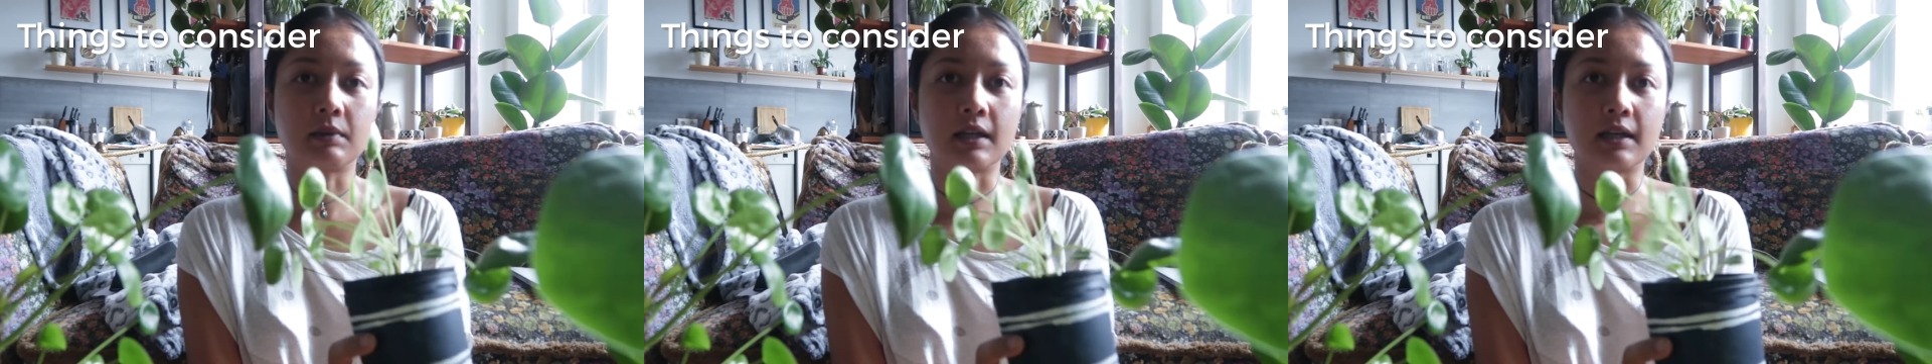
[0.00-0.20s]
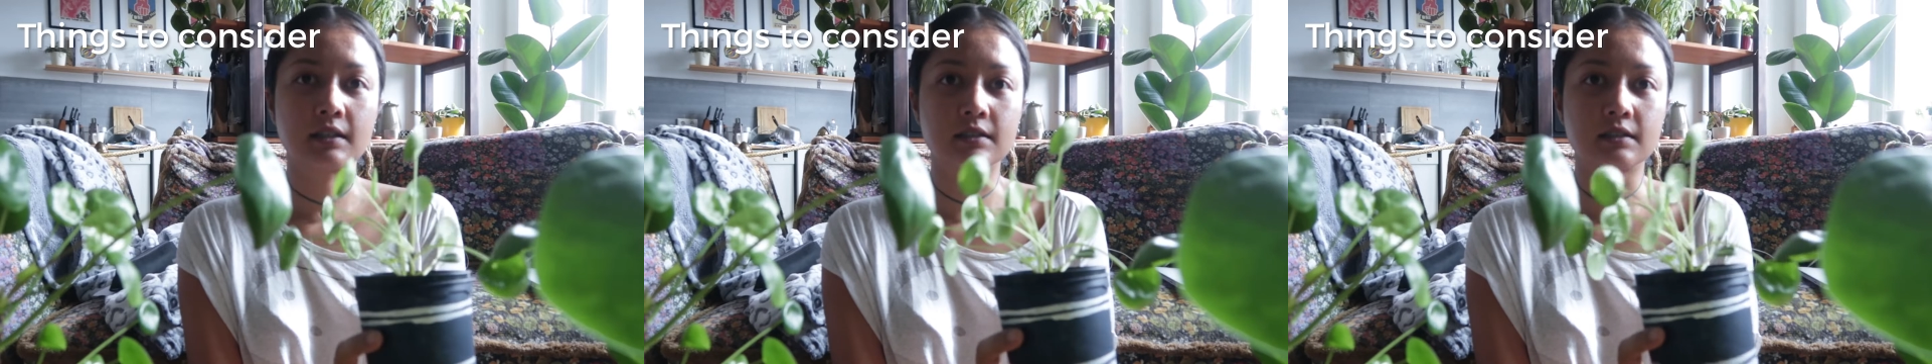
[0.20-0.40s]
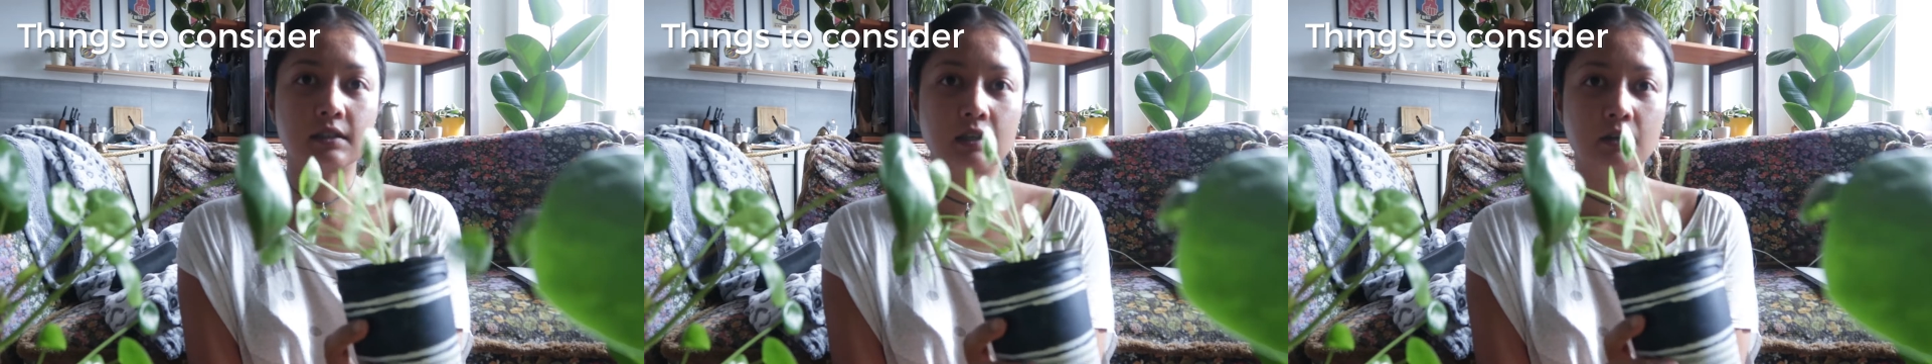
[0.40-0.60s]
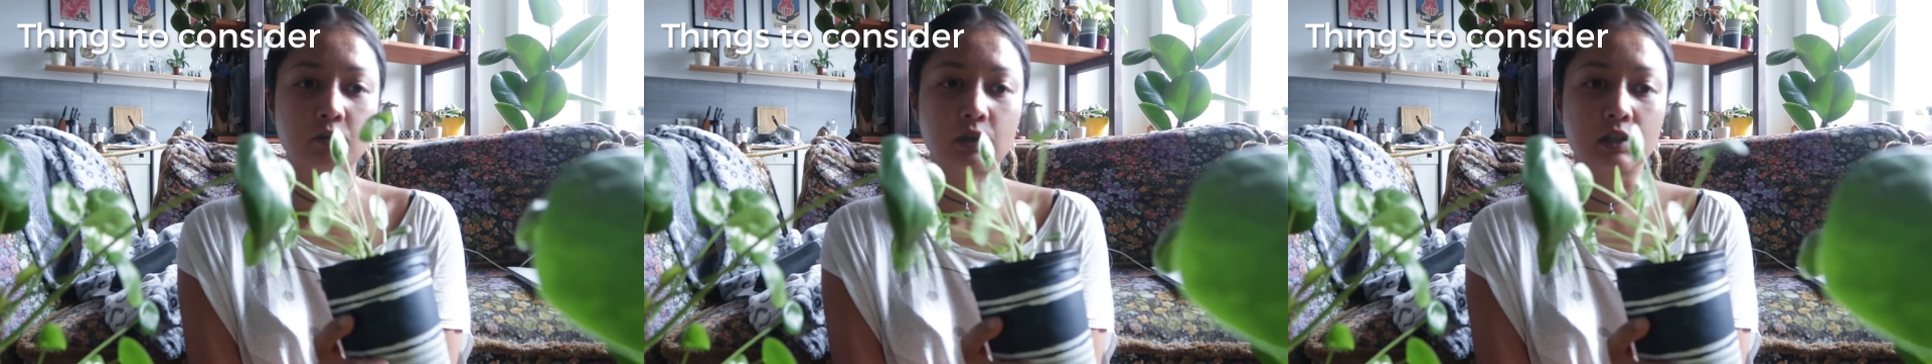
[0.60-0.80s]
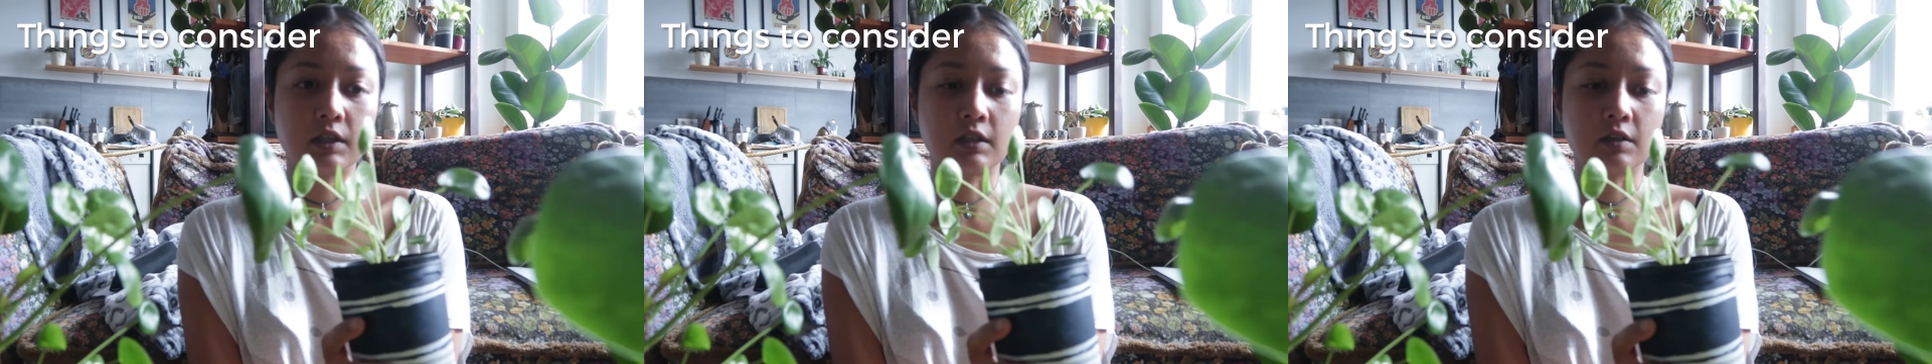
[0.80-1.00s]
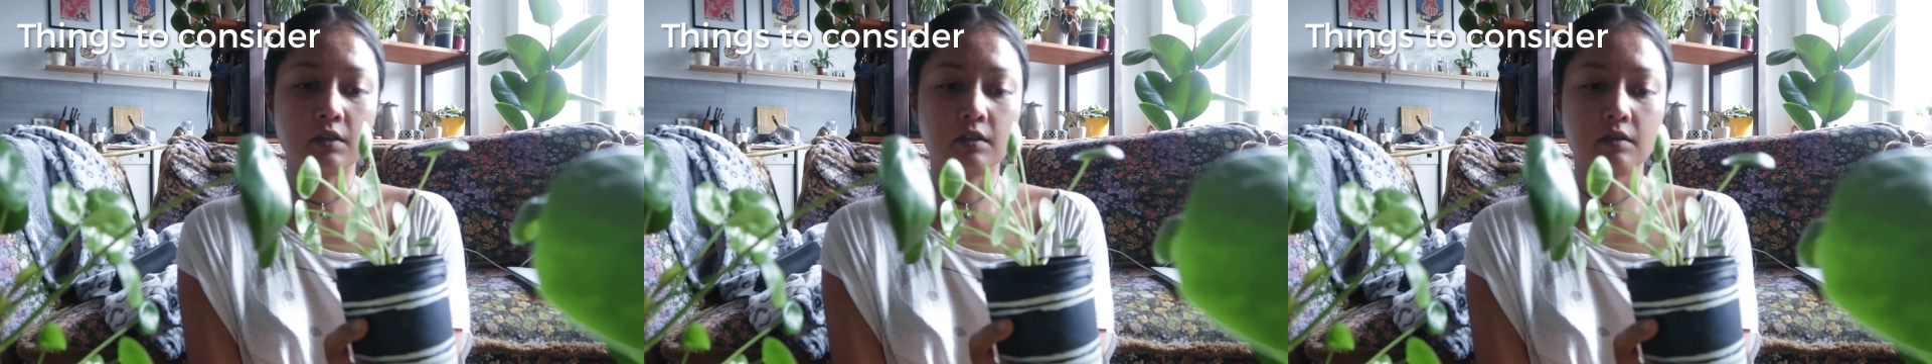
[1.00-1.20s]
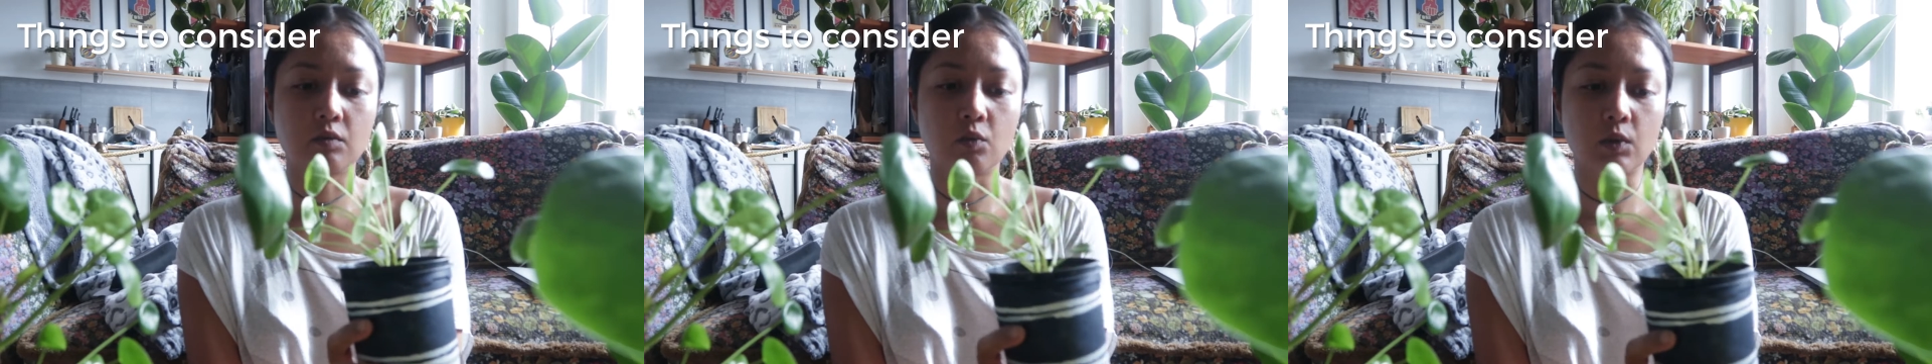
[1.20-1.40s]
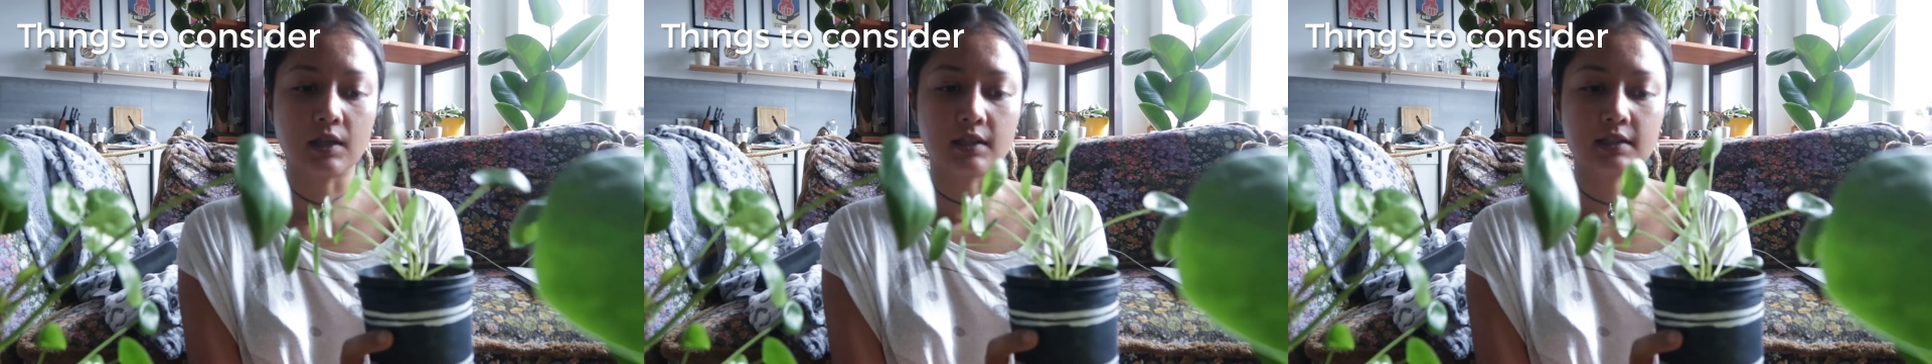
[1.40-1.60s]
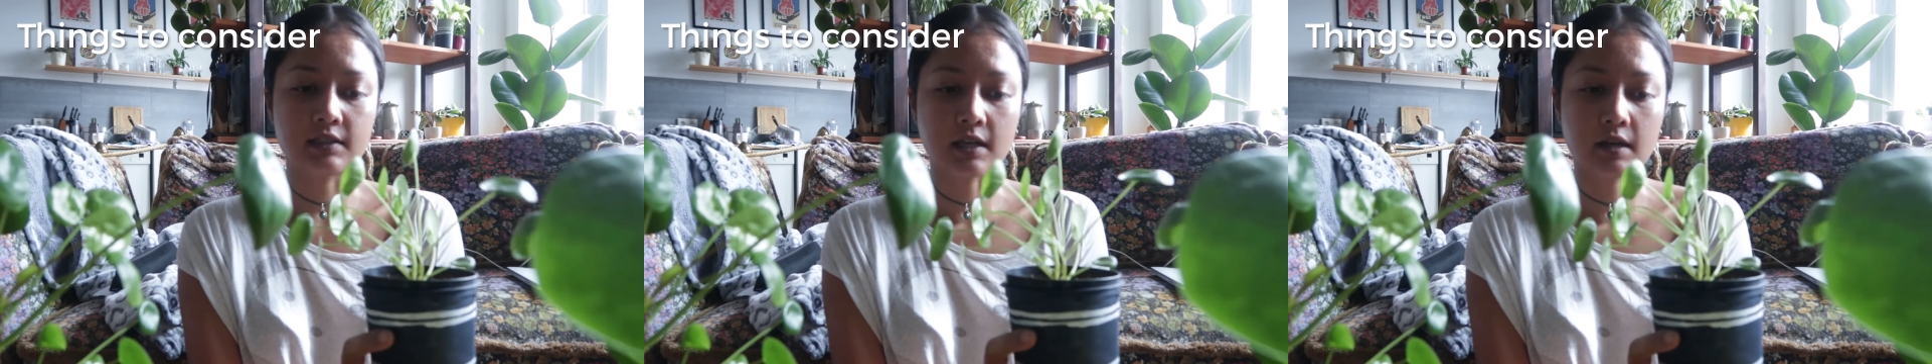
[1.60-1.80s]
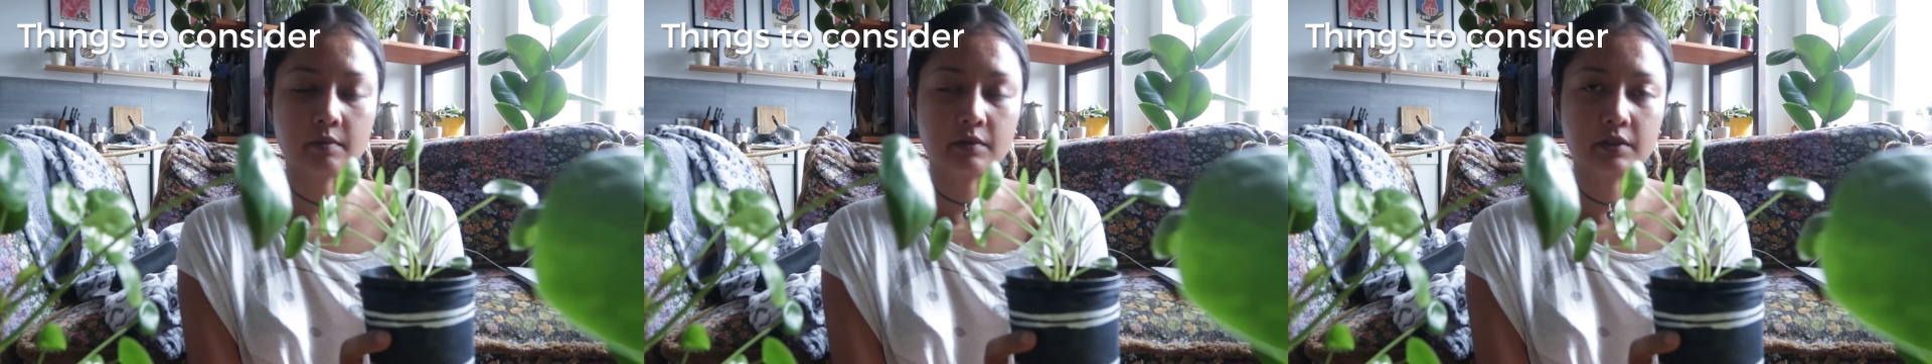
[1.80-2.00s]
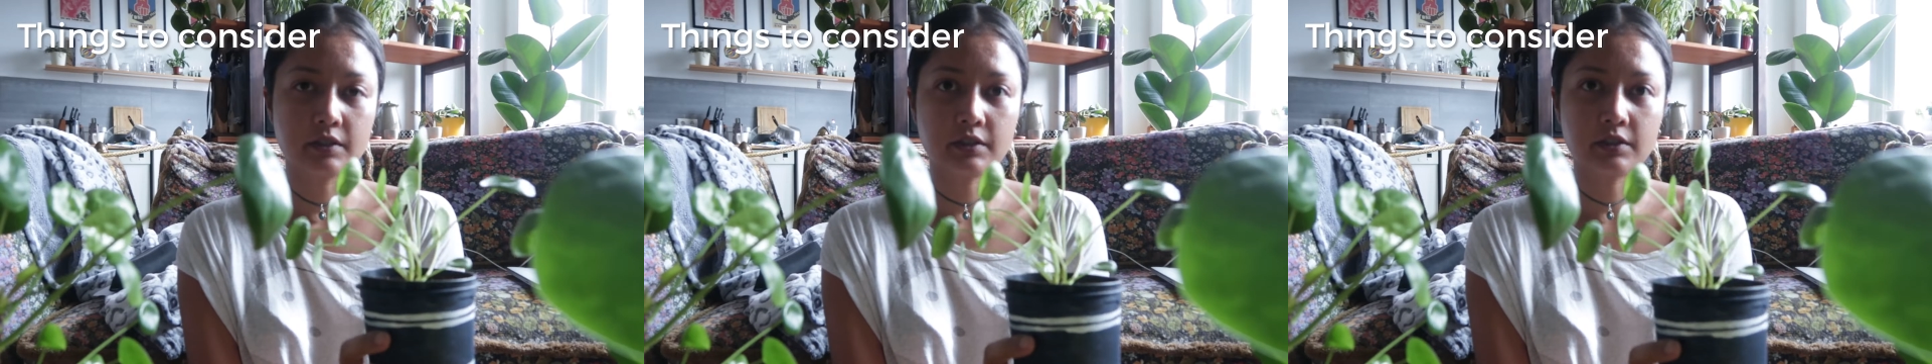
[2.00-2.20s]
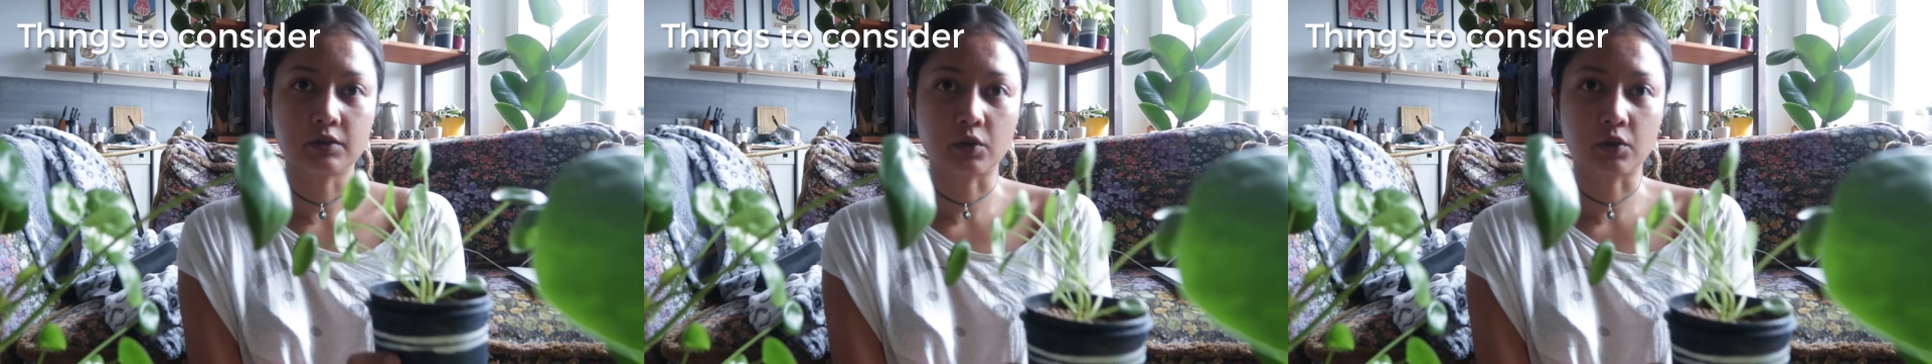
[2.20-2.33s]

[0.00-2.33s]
plants are really well established,